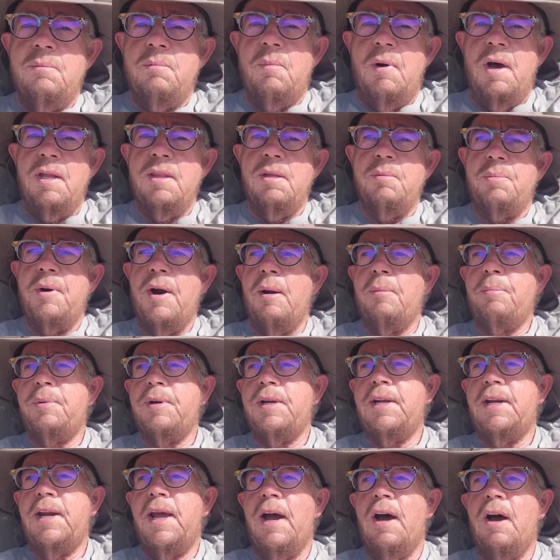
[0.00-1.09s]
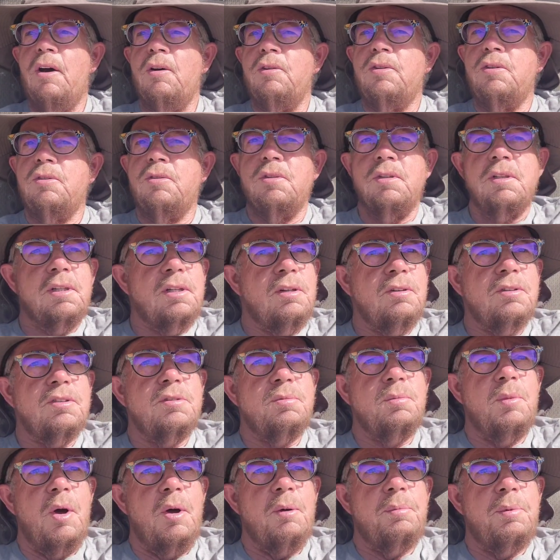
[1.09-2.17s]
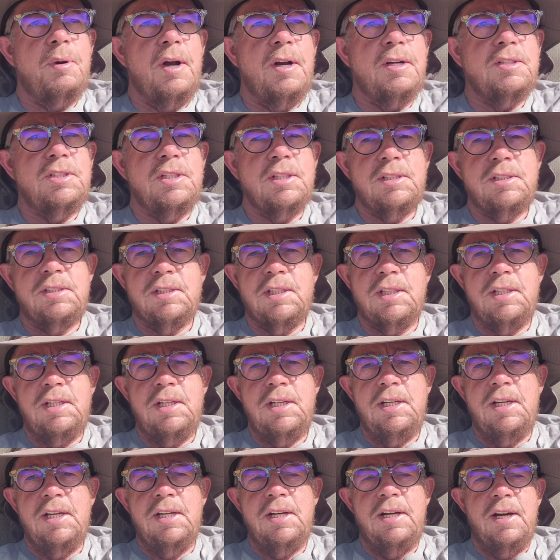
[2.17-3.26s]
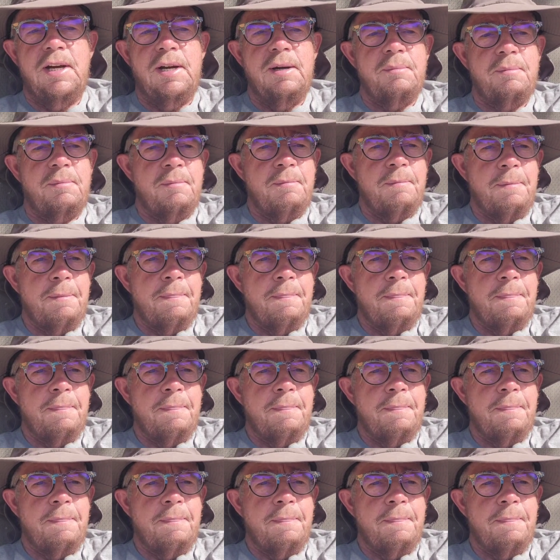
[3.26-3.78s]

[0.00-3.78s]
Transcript: I'm on the property now doing little small projects, cleaning it up,